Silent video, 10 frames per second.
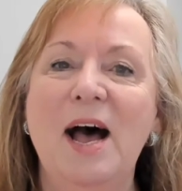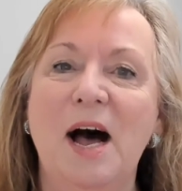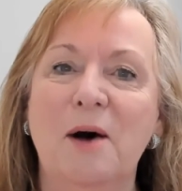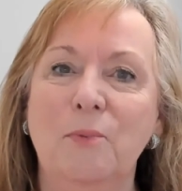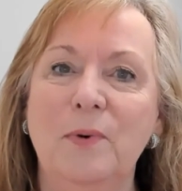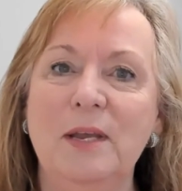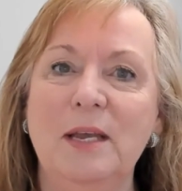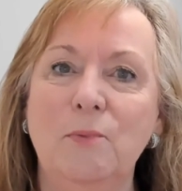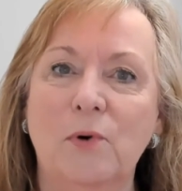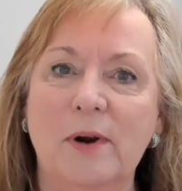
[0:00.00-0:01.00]
uh,
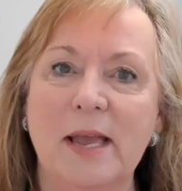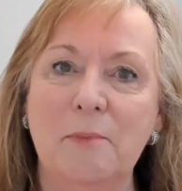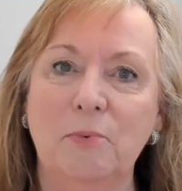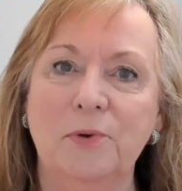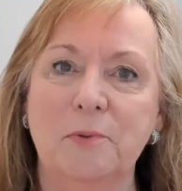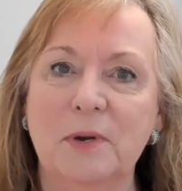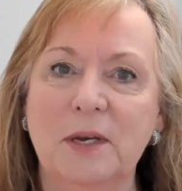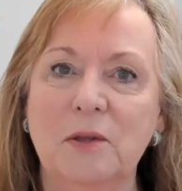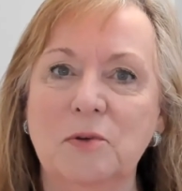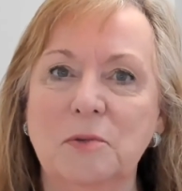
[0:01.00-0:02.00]
we were able to
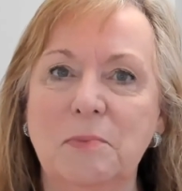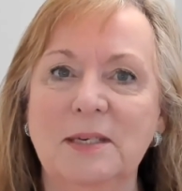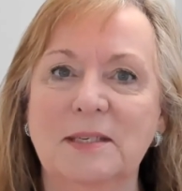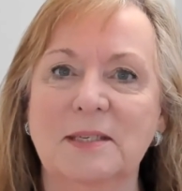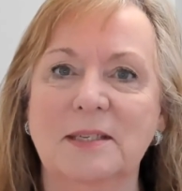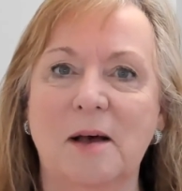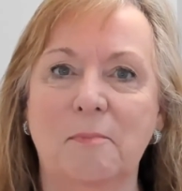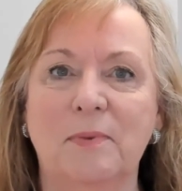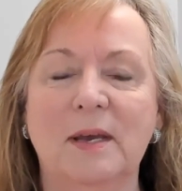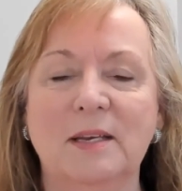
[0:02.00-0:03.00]
pick those pieces
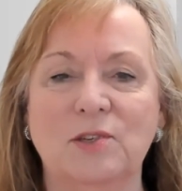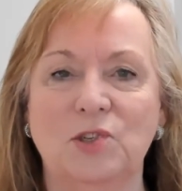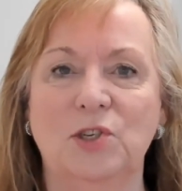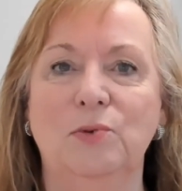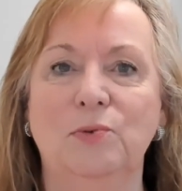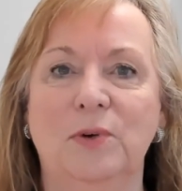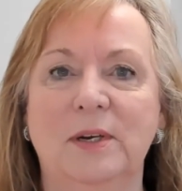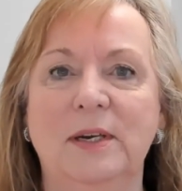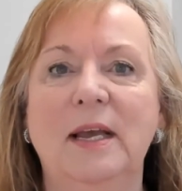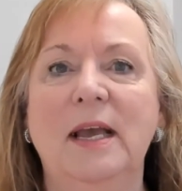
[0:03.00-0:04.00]
up as
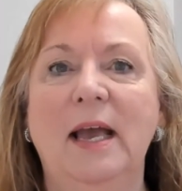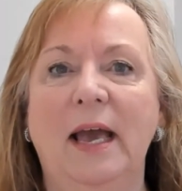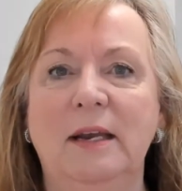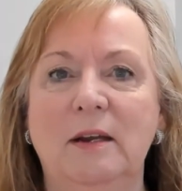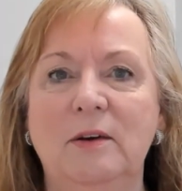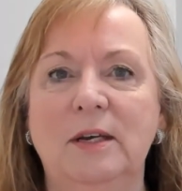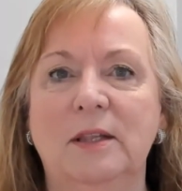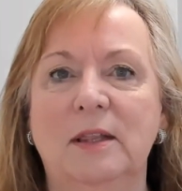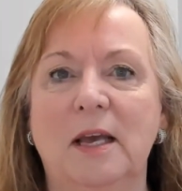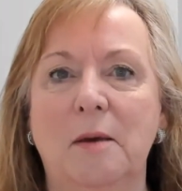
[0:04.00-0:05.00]
children and look
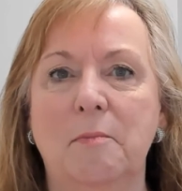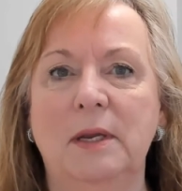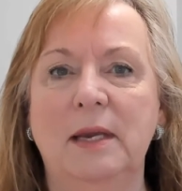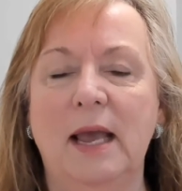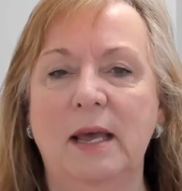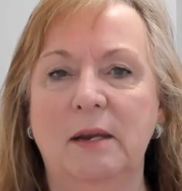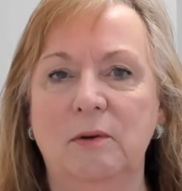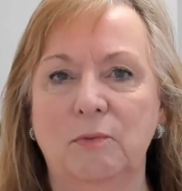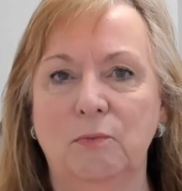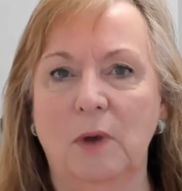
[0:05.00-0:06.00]
at them and
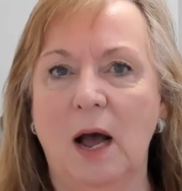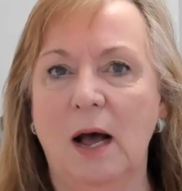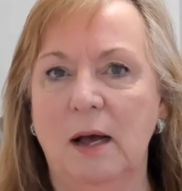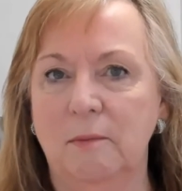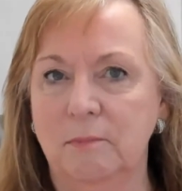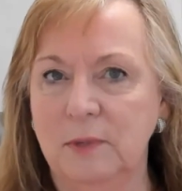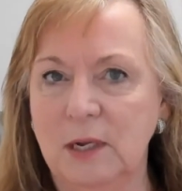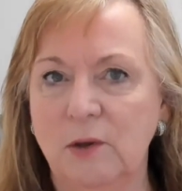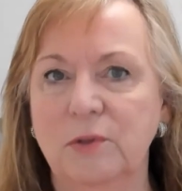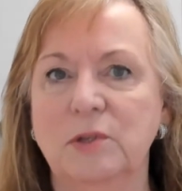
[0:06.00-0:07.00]
and uh,
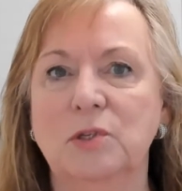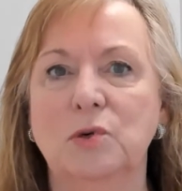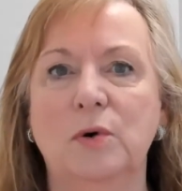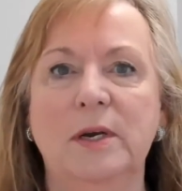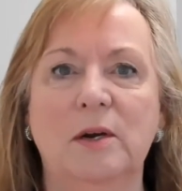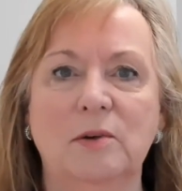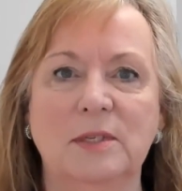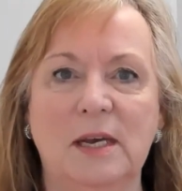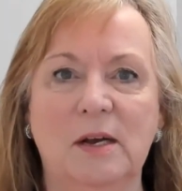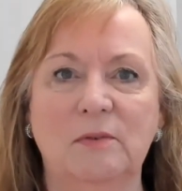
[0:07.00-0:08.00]
tell the story
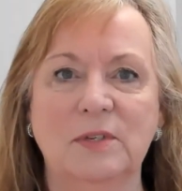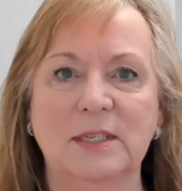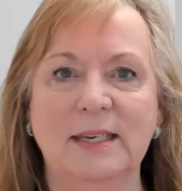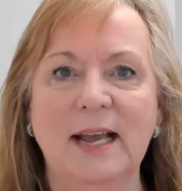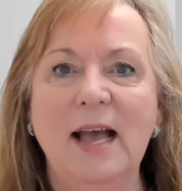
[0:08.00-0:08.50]
ourselves. And